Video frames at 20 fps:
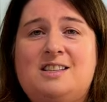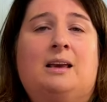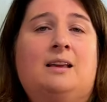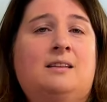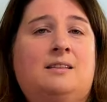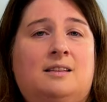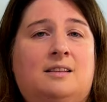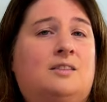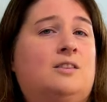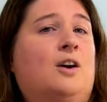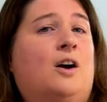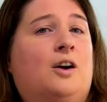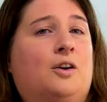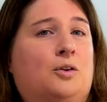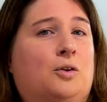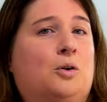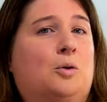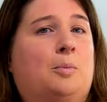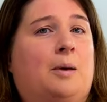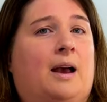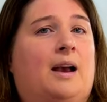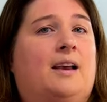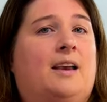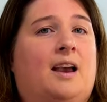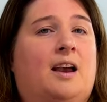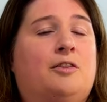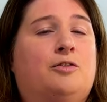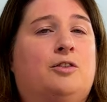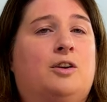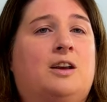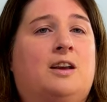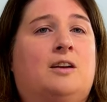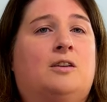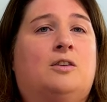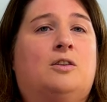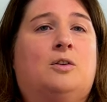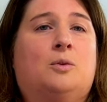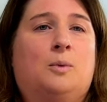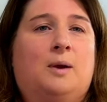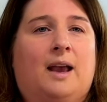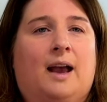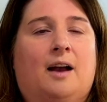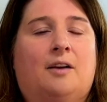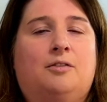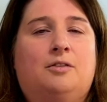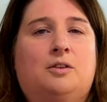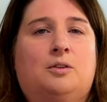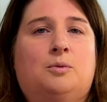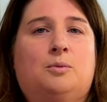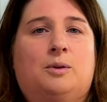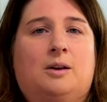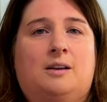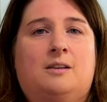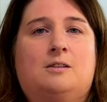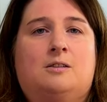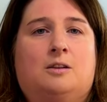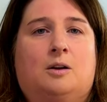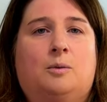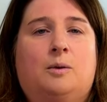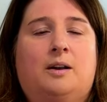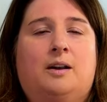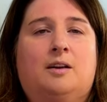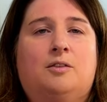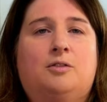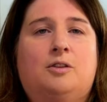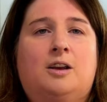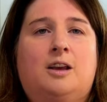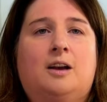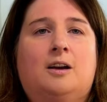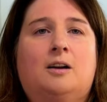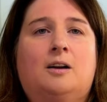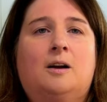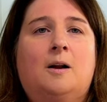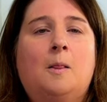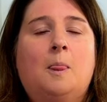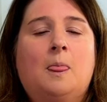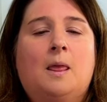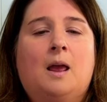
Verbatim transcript: It does not grow back every year, so we have to re-sow it every year.